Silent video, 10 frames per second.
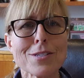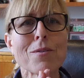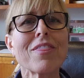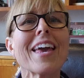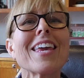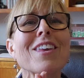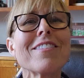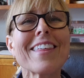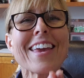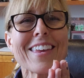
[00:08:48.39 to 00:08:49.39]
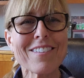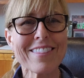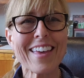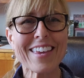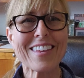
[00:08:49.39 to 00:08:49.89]
So thank you, thank you,
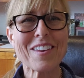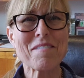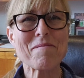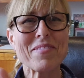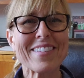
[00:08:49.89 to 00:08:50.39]
thank you.